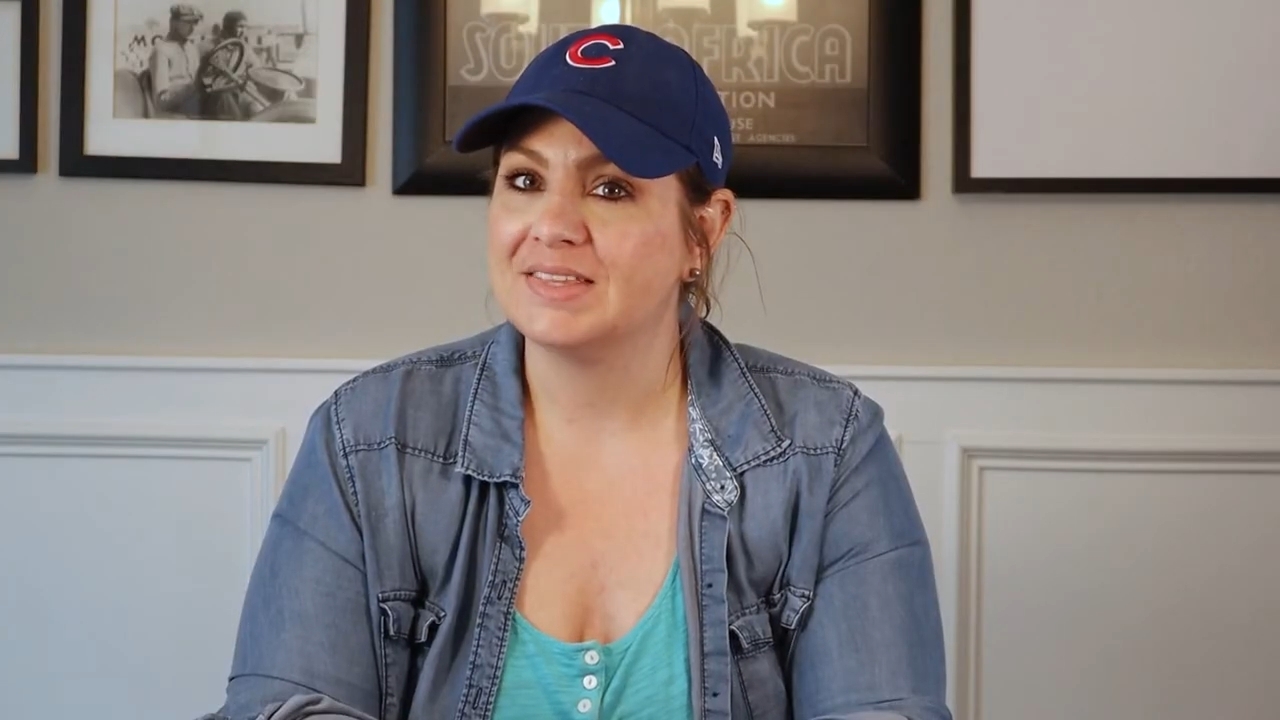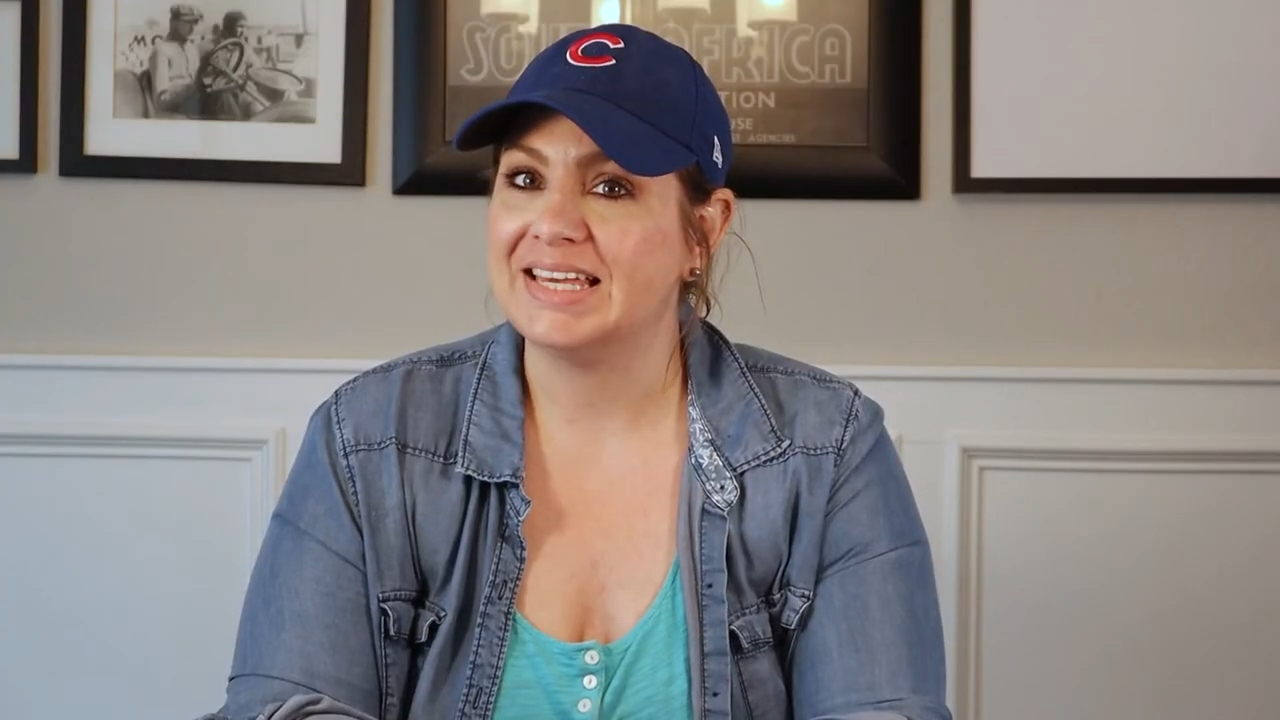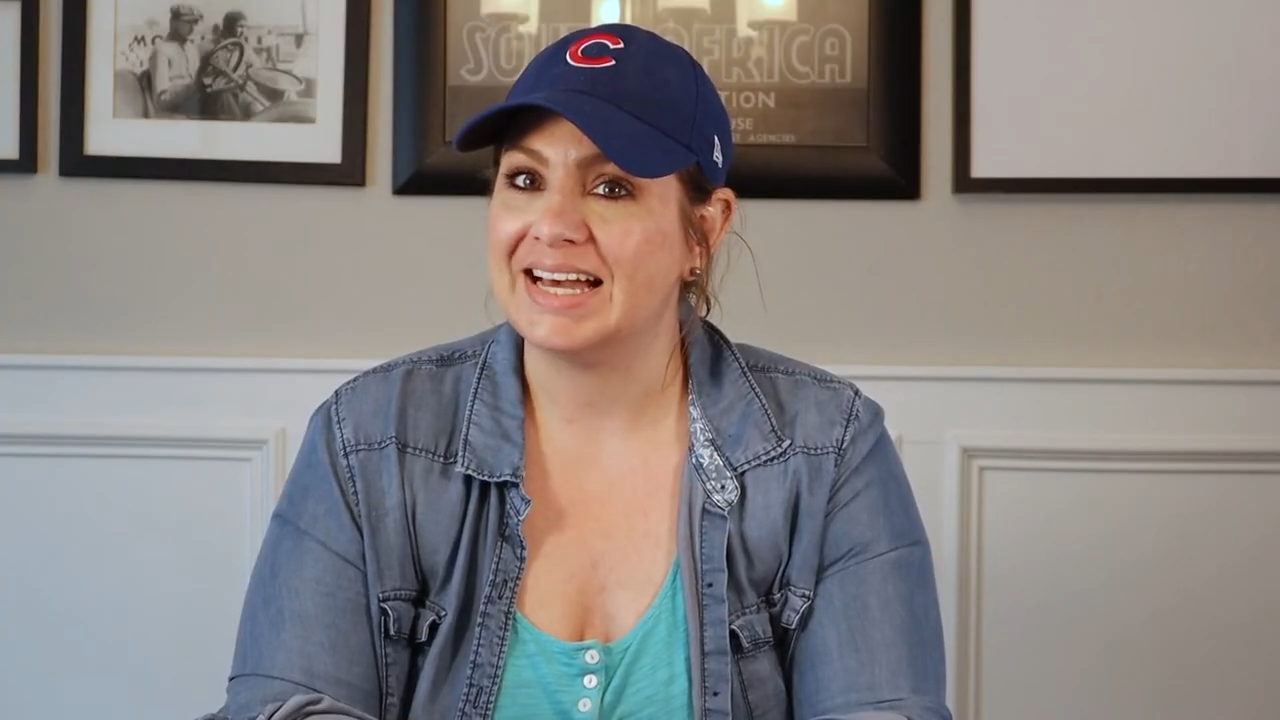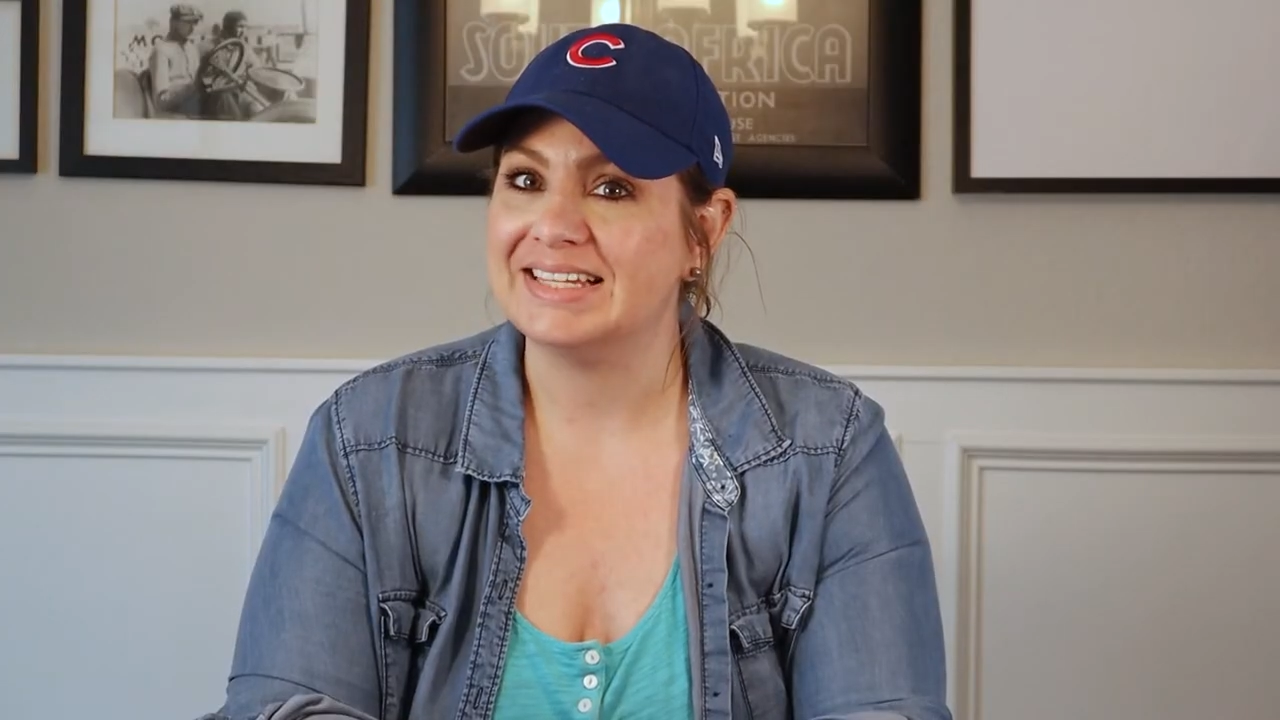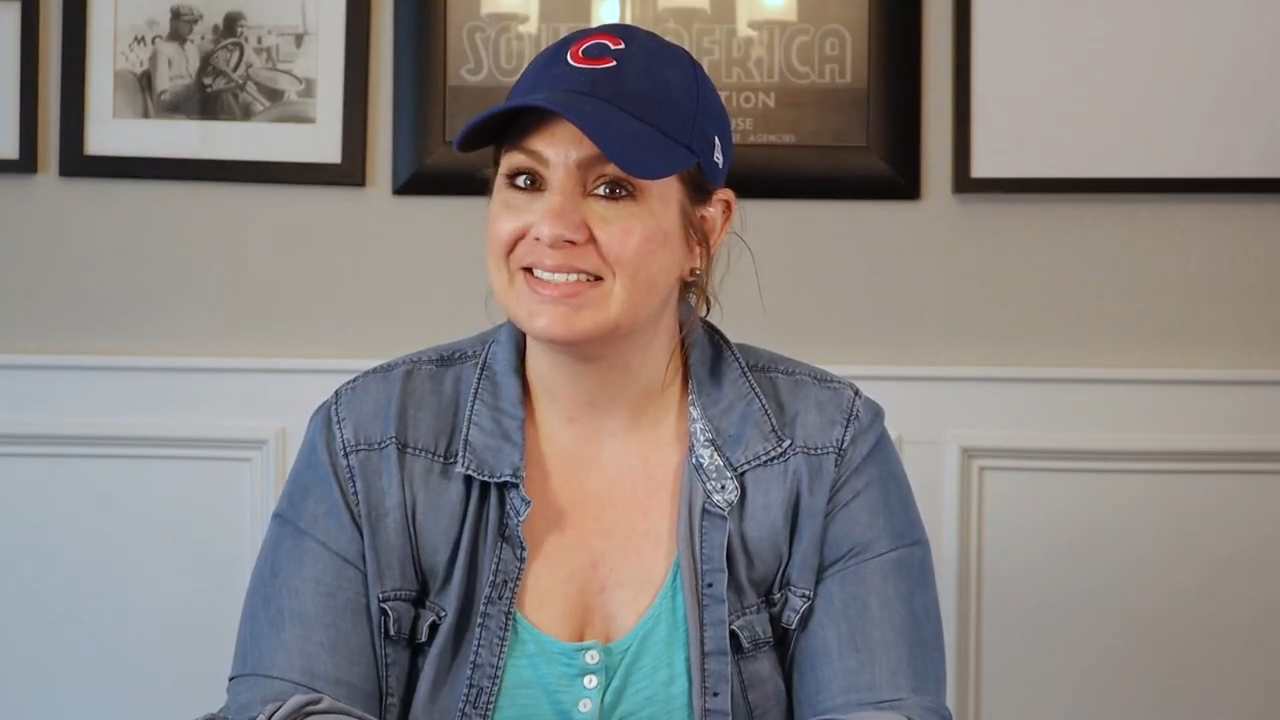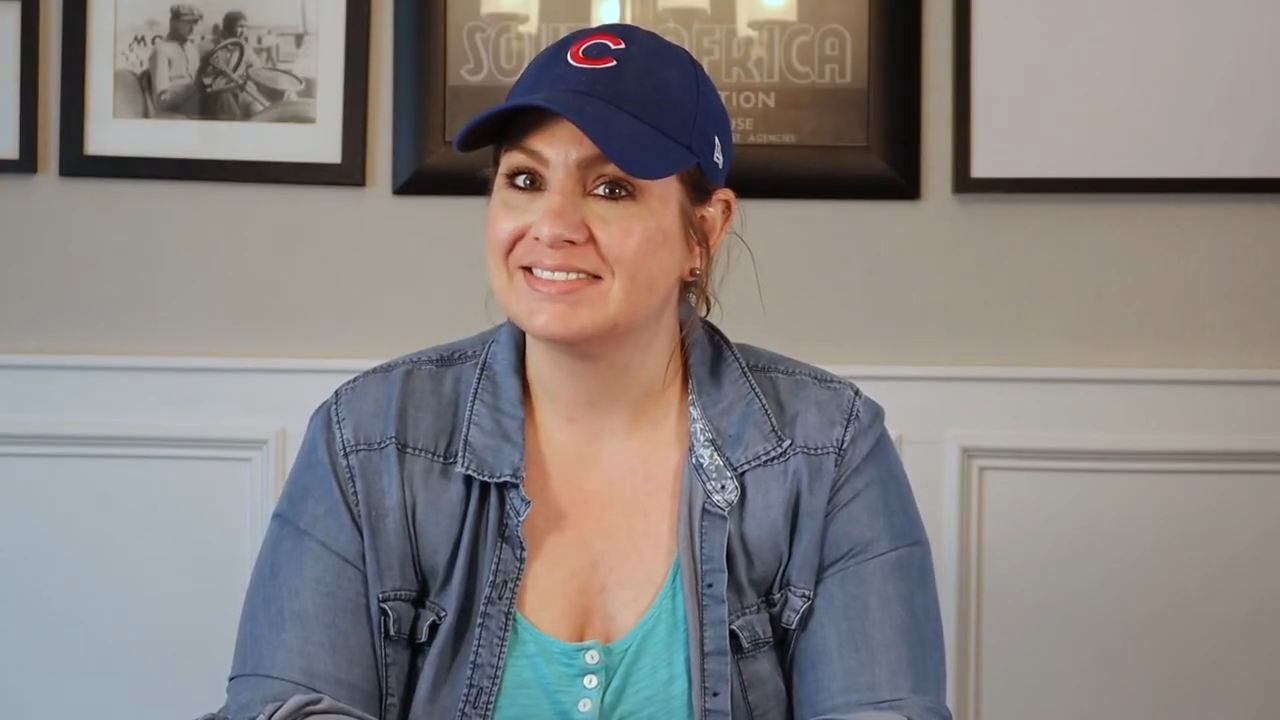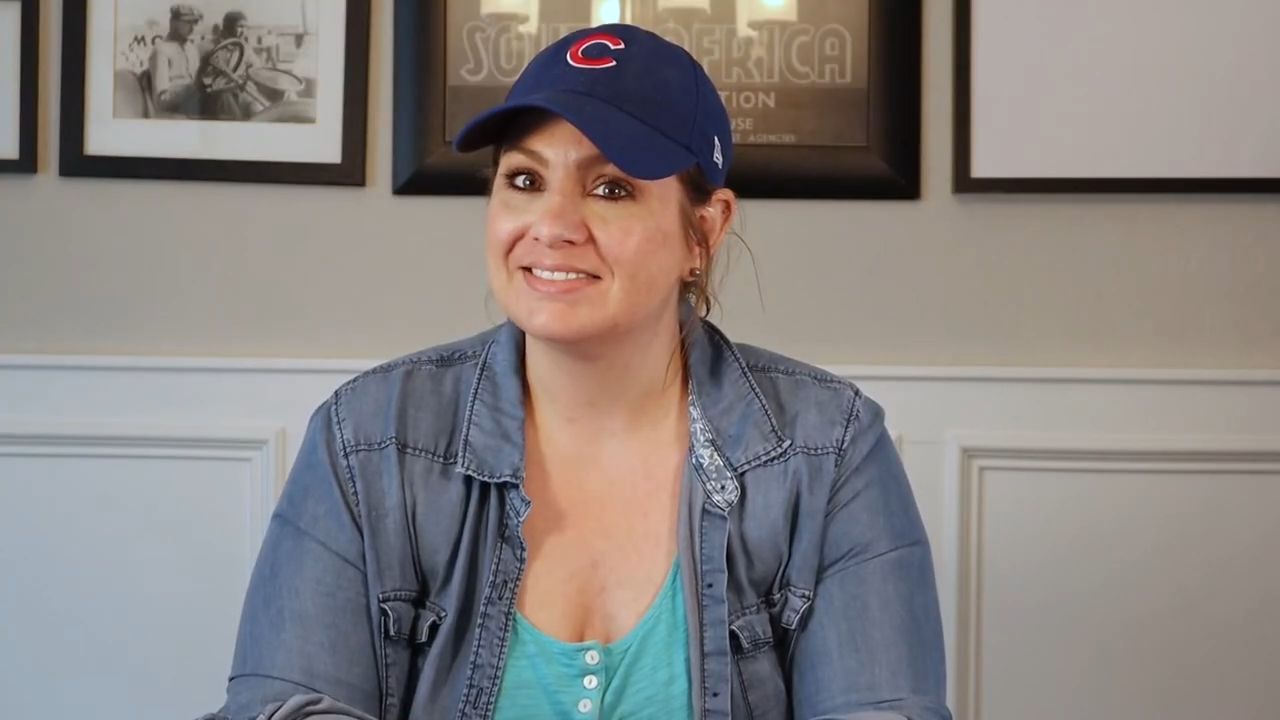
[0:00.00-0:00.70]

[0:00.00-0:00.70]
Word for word: Guys,